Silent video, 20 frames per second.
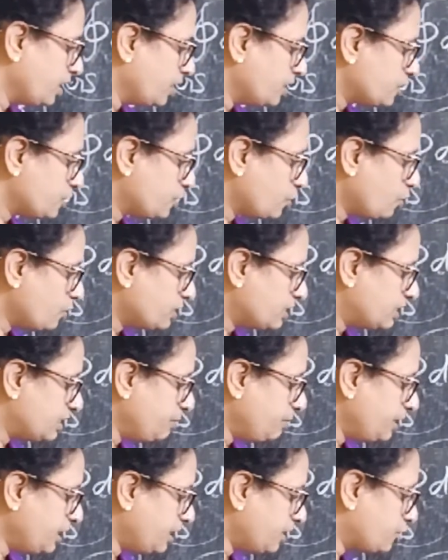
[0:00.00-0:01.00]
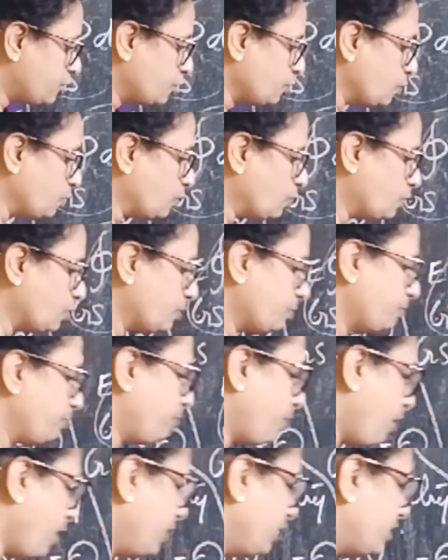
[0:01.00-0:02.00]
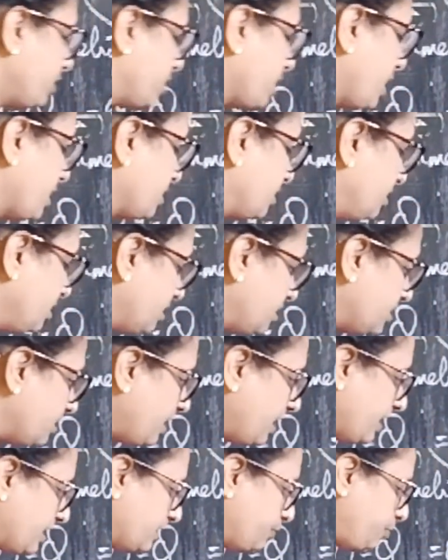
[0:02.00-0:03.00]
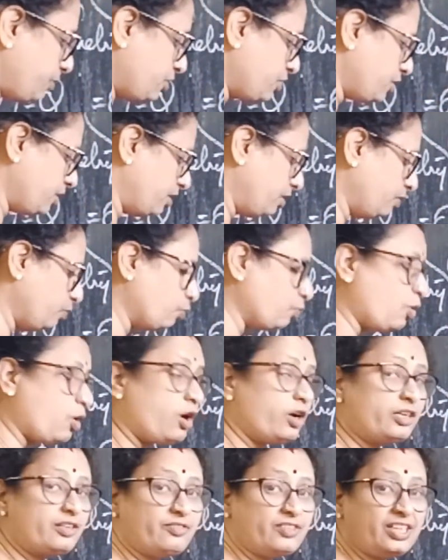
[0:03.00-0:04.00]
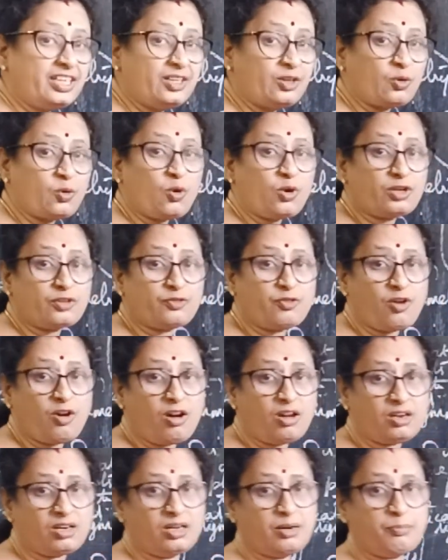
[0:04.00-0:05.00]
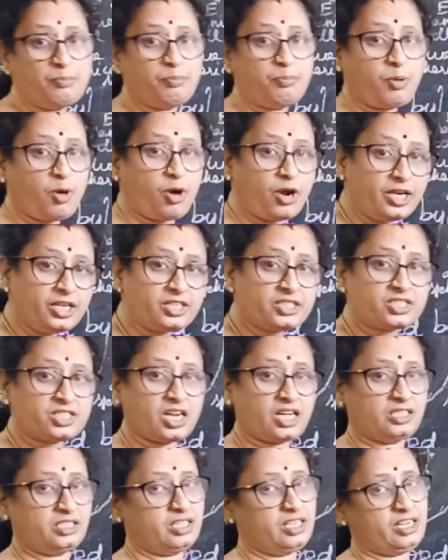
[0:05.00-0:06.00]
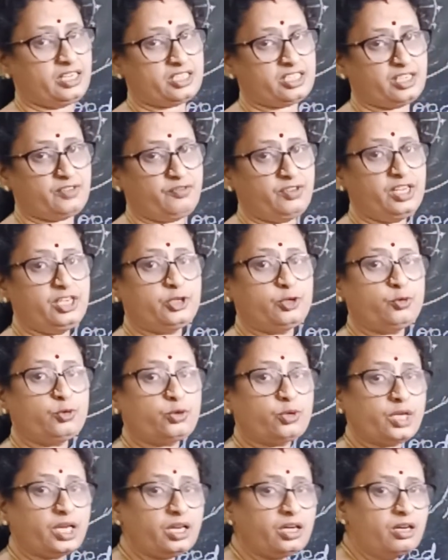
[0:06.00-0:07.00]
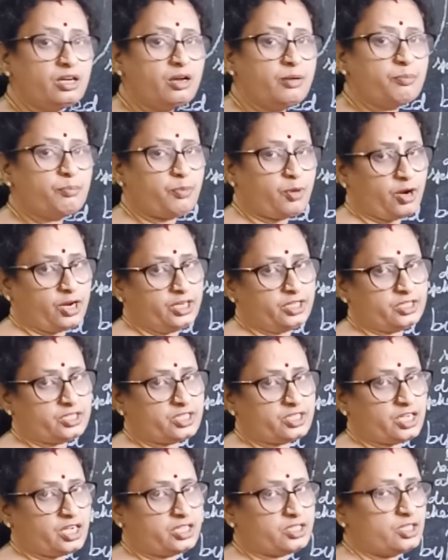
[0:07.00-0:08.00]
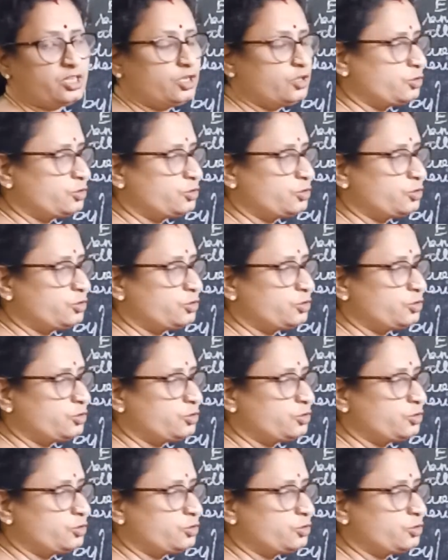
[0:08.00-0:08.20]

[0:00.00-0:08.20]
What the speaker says: So similar to point charge, this is the expression what we wrote for point charge, the electric field due to a point charge.